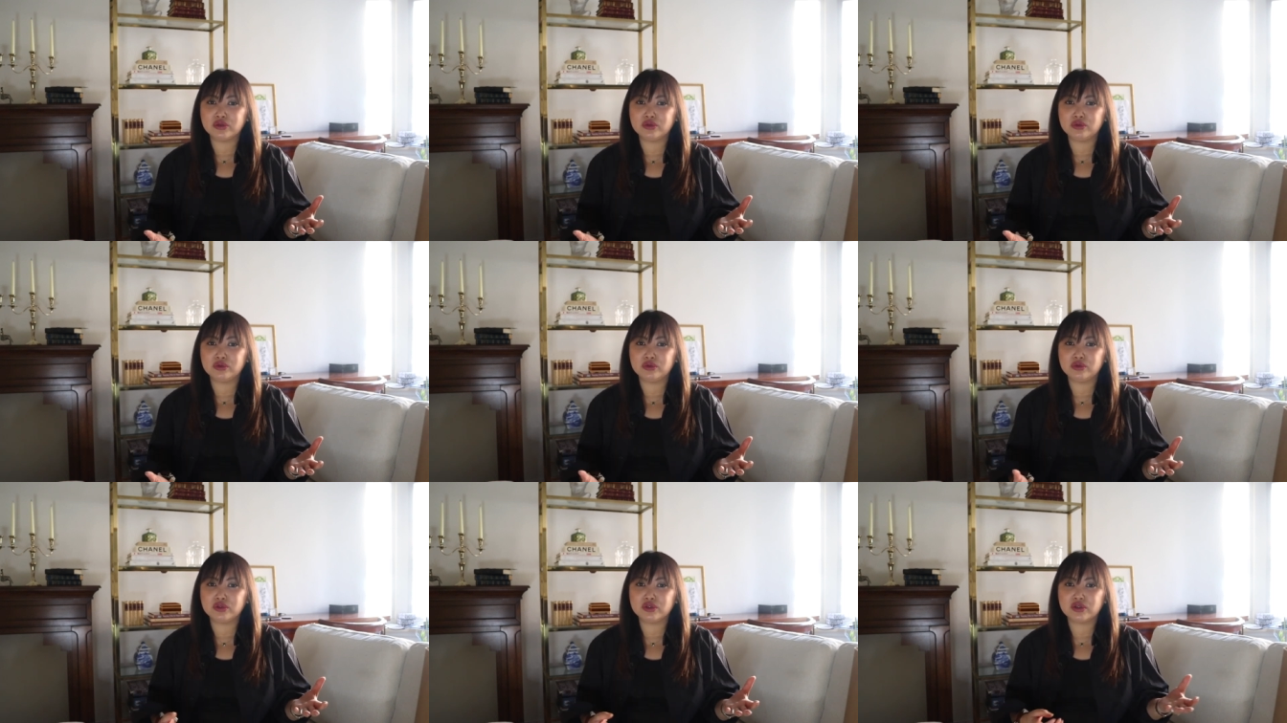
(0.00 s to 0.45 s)

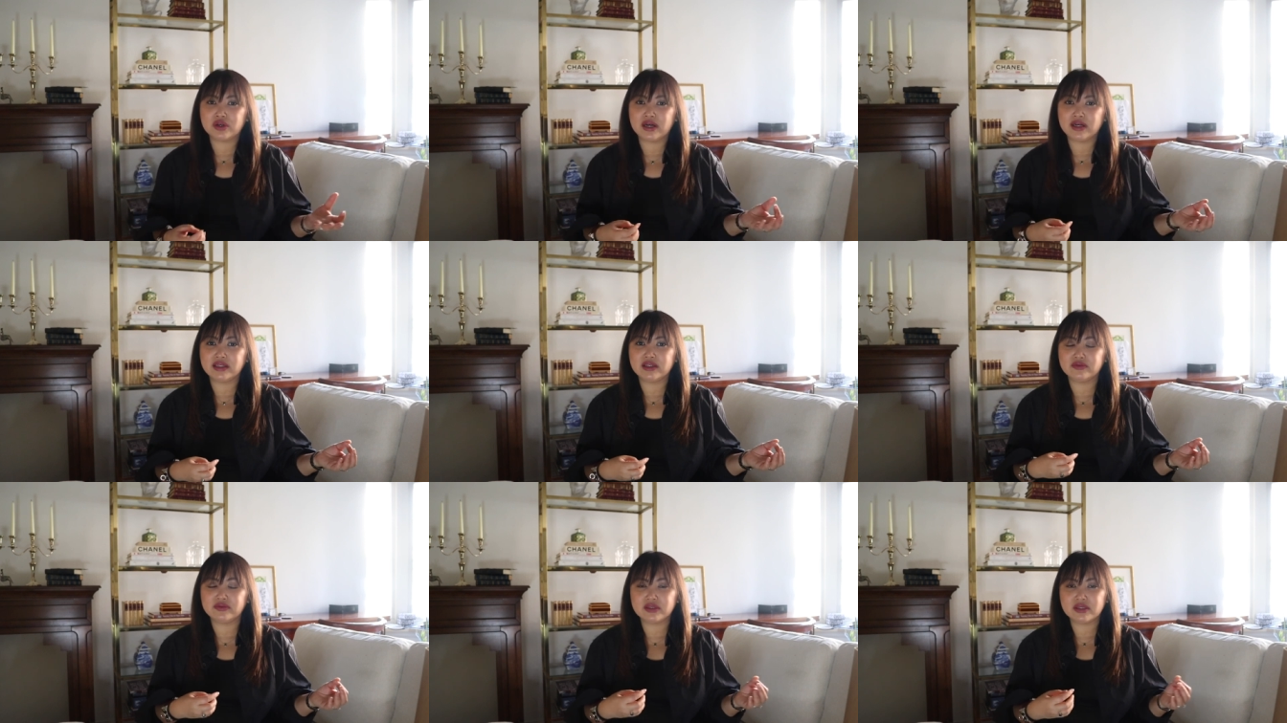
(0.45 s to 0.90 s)
to try
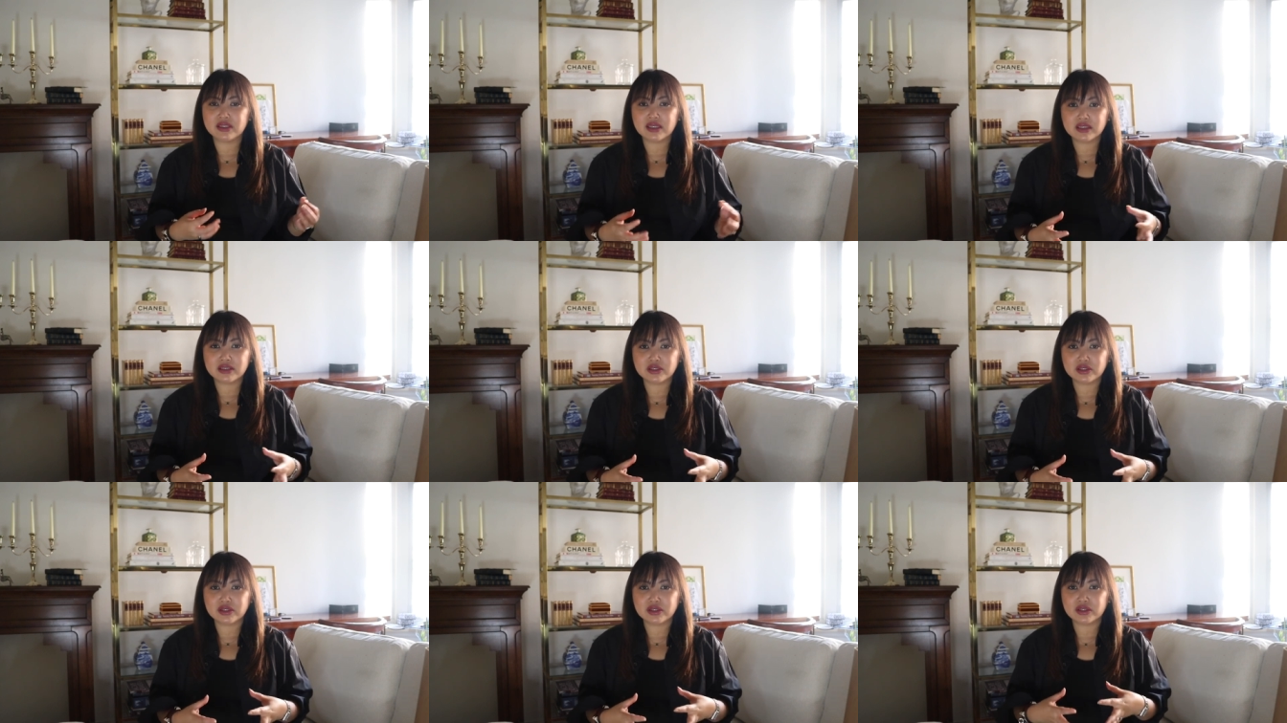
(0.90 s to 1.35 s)
different
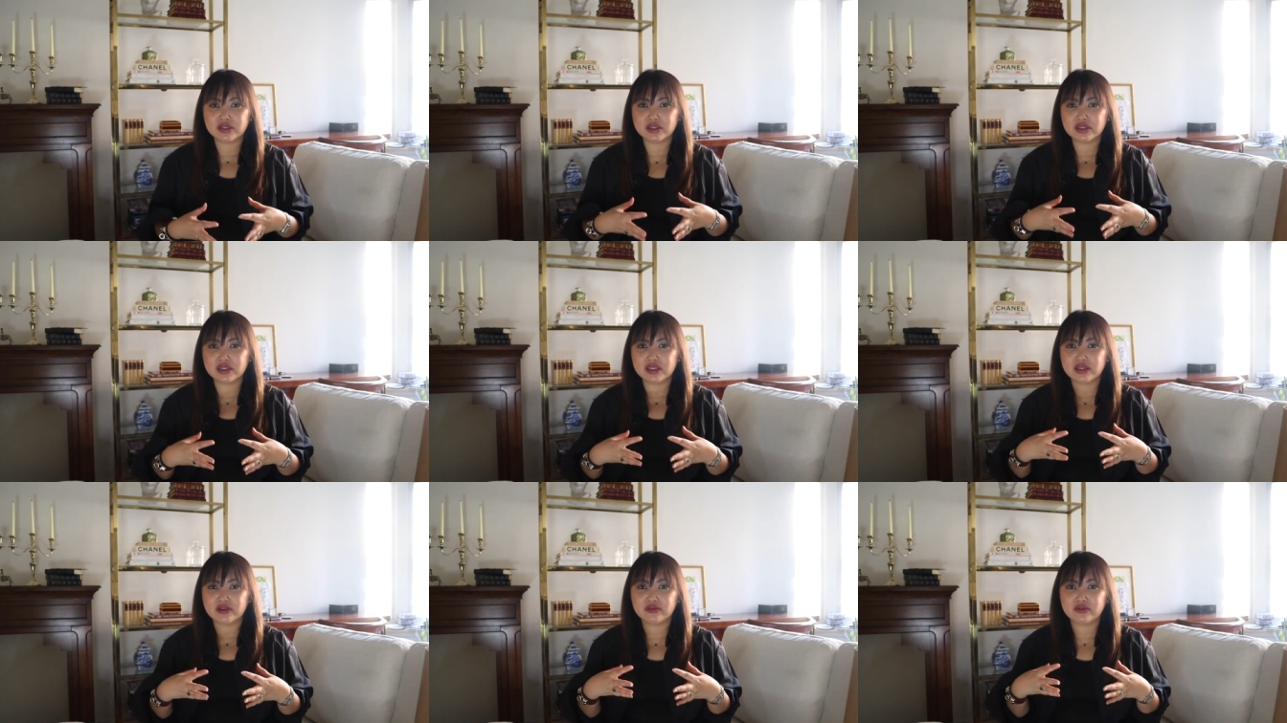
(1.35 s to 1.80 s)

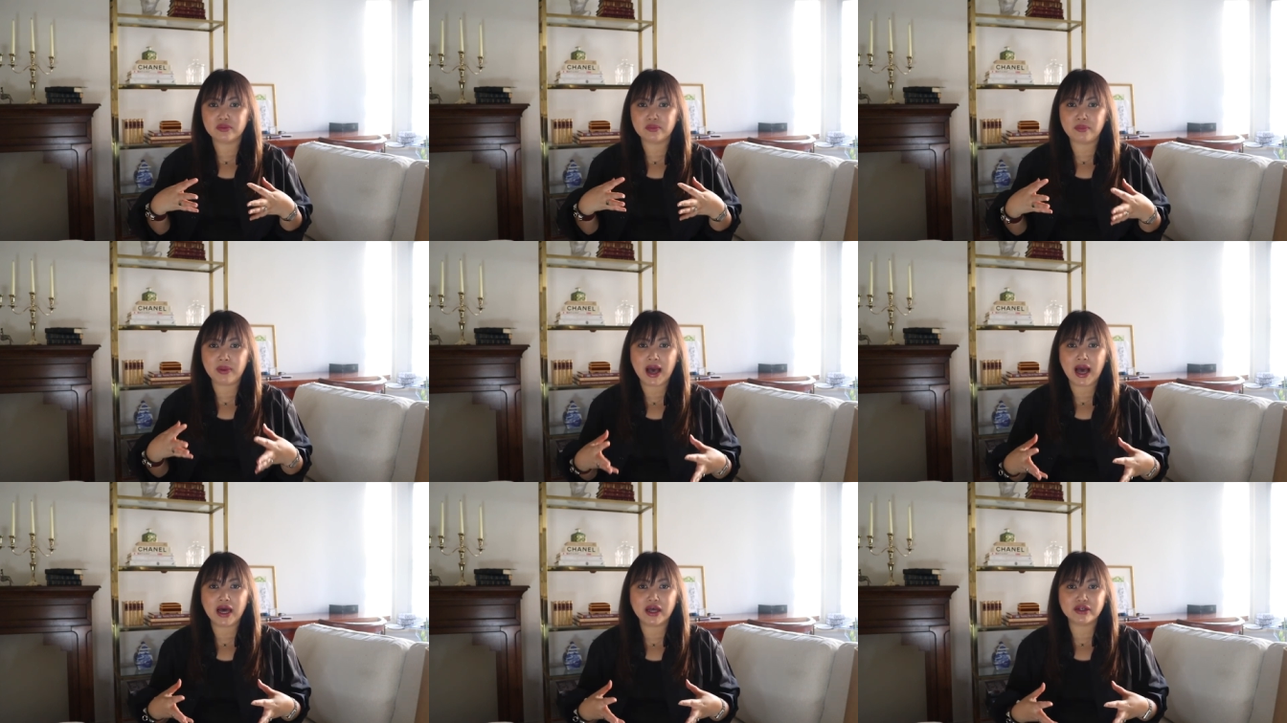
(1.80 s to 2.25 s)
textures different
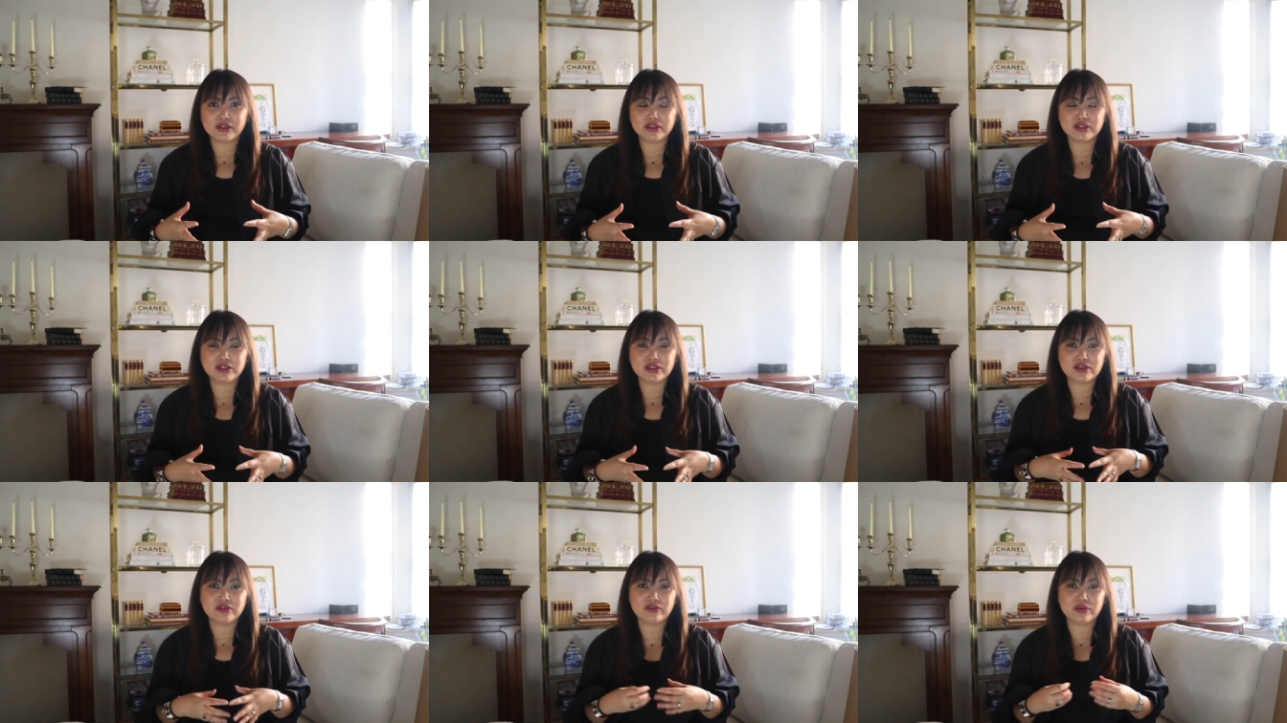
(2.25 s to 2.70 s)

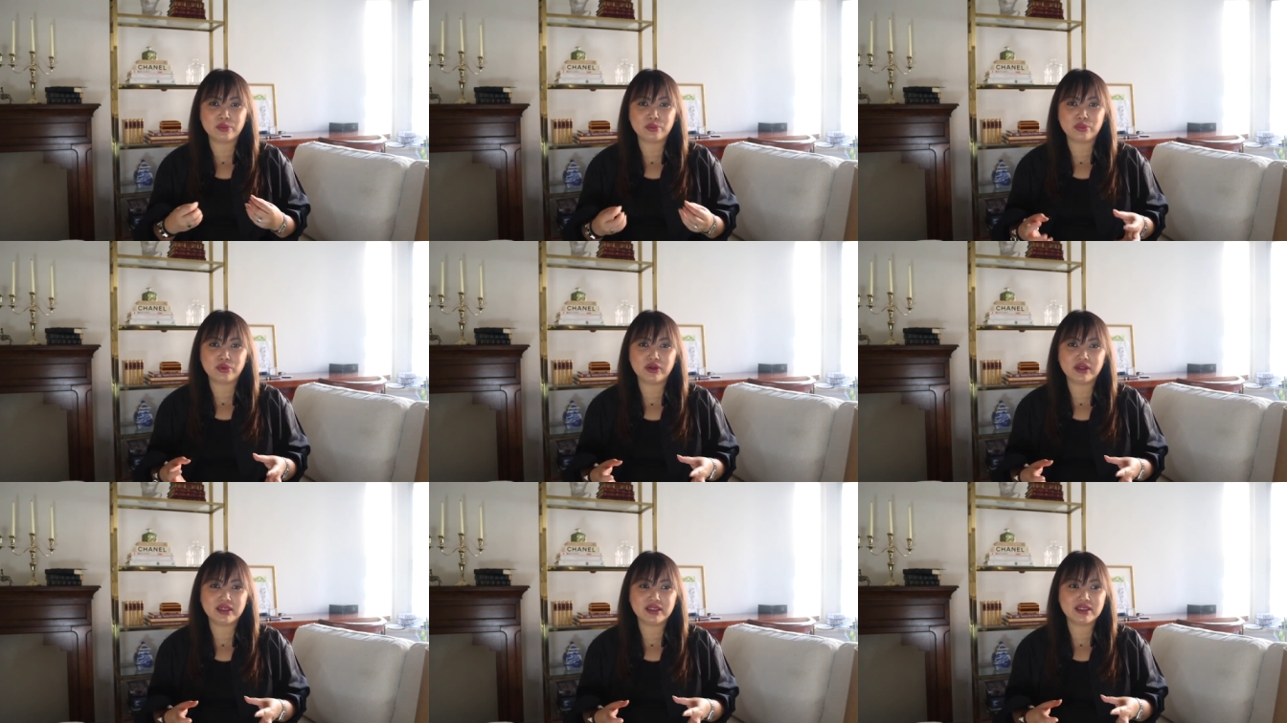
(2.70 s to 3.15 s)
patterns different
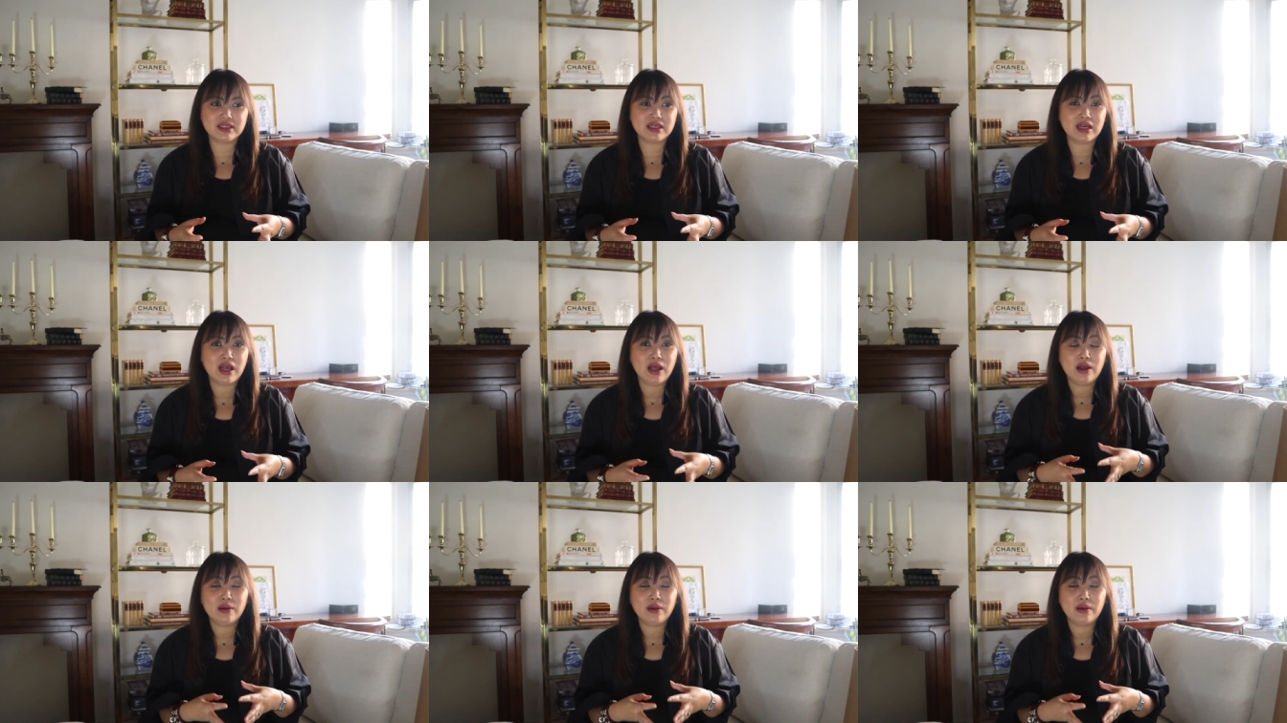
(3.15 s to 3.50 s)
prints